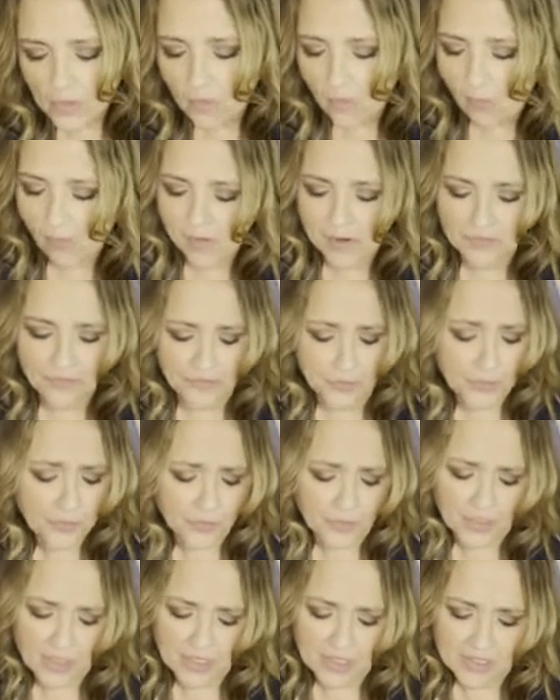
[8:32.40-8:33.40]
I feel for
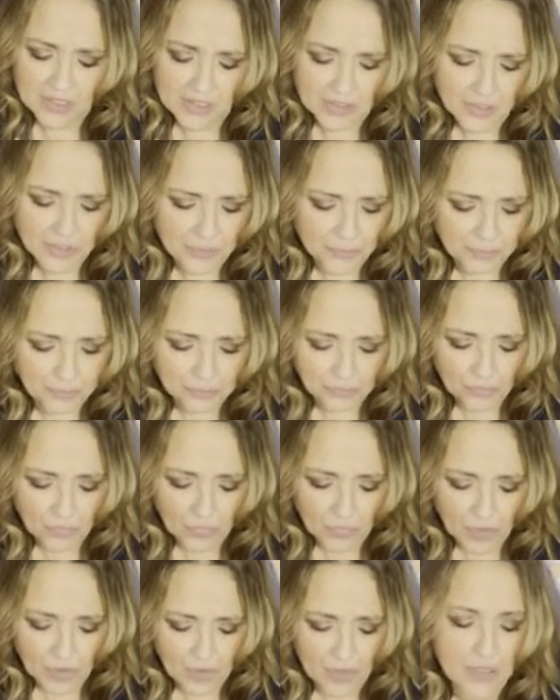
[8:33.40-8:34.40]
kids.
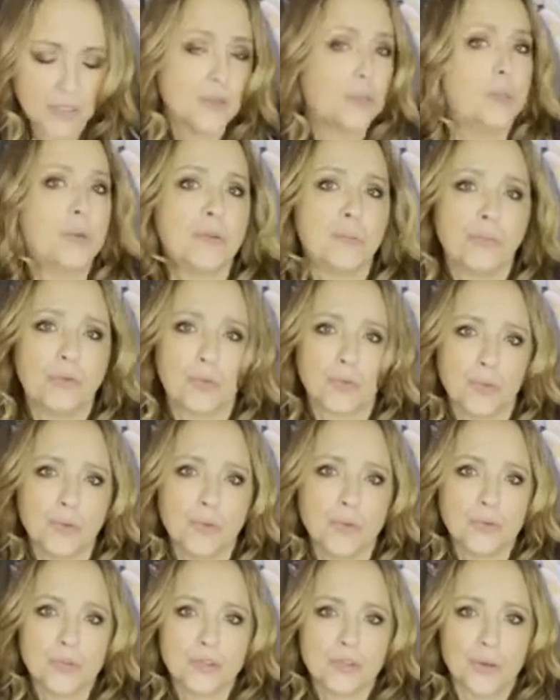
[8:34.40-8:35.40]
Kids have been
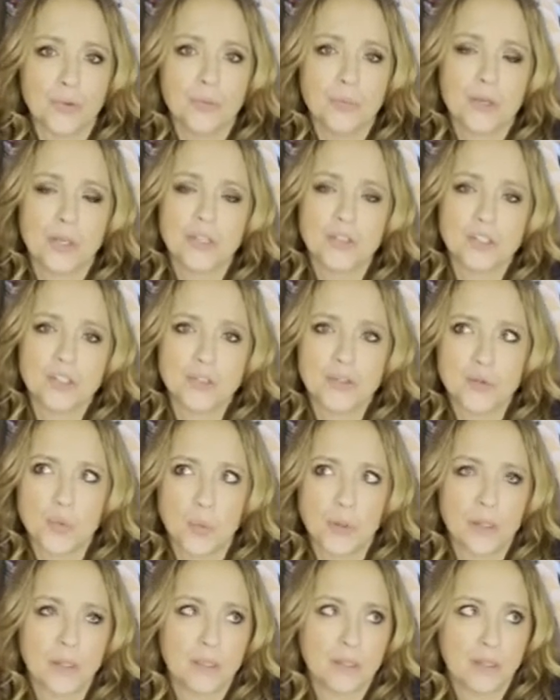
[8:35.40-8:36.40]
through so much in
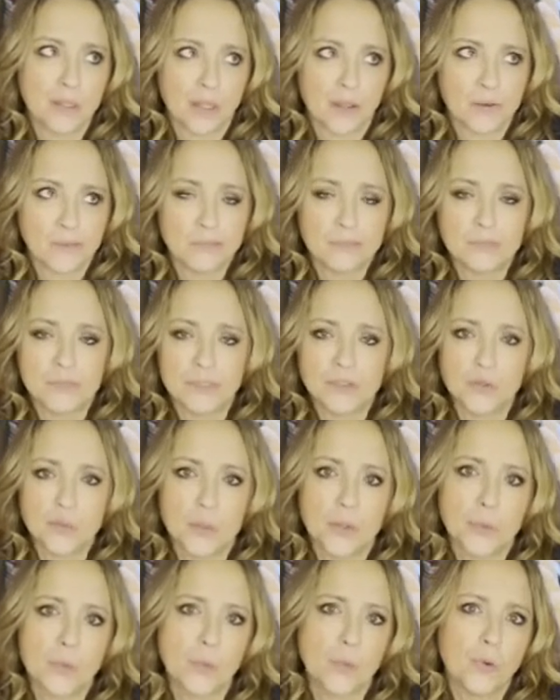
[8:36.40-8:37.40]
20 and now in
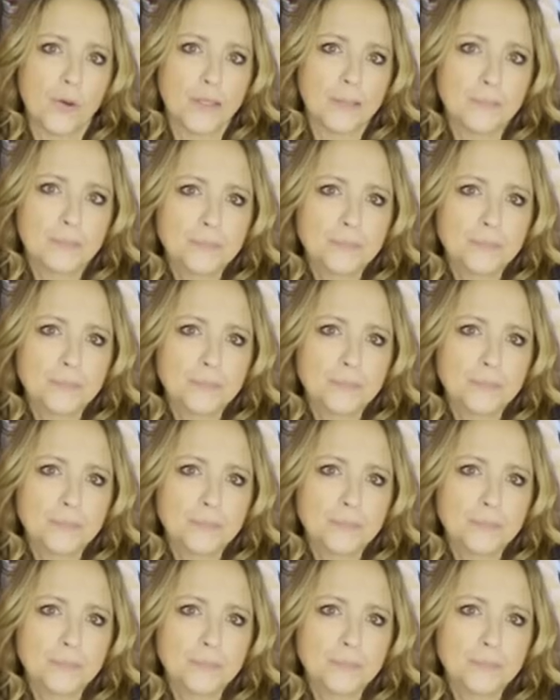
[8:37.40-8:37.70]
21.